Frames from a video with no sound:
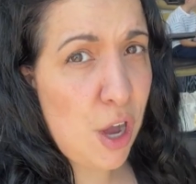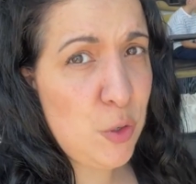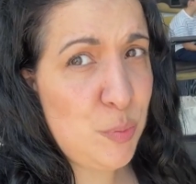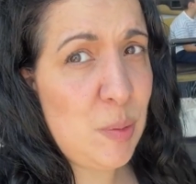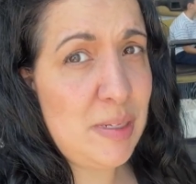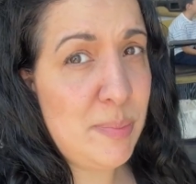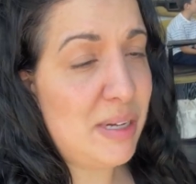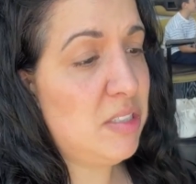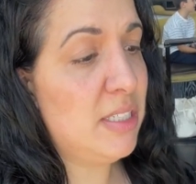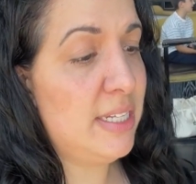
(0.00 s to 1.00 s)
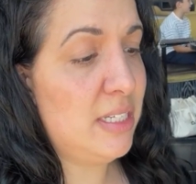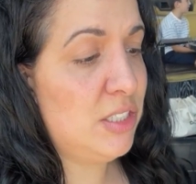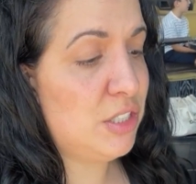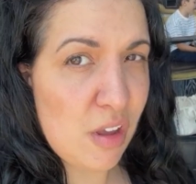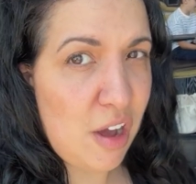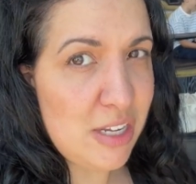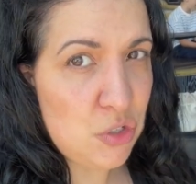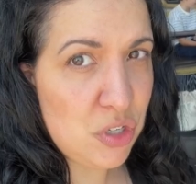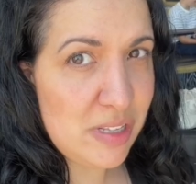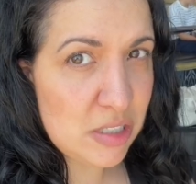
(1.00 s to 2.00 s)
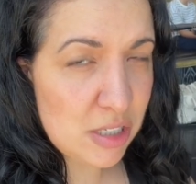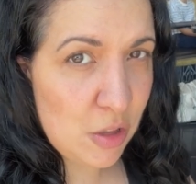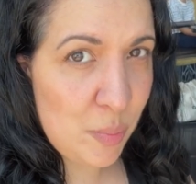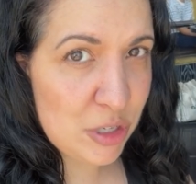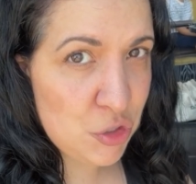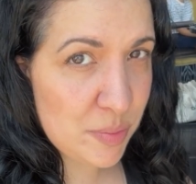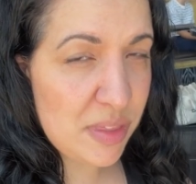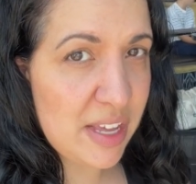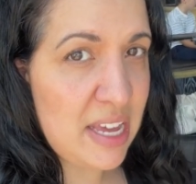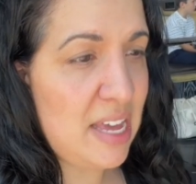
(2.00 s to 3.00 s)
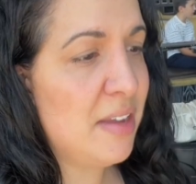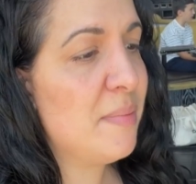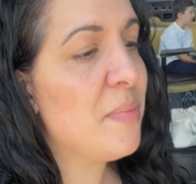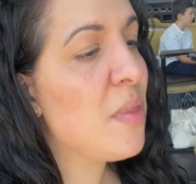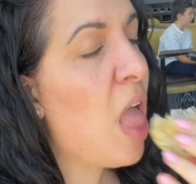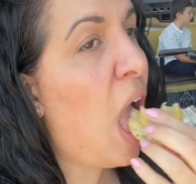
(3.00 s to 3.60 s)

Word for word: I would probably butter this. I enjoy this little mushroom thingy.